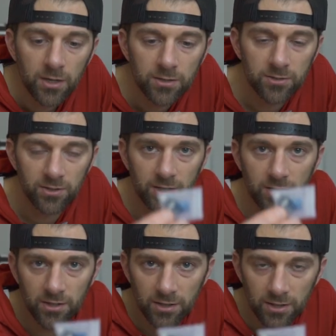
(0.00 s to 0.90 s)
This is like
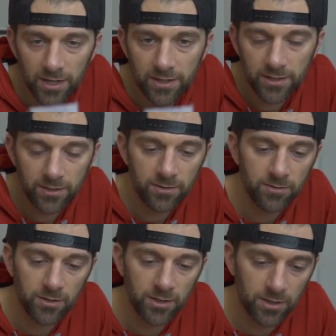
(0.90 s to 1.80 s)
the lightning
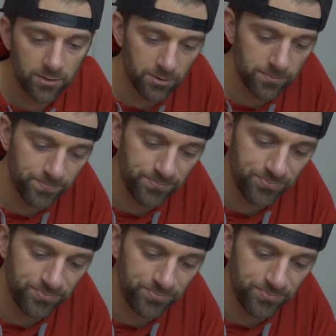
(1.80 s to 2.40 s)
connector.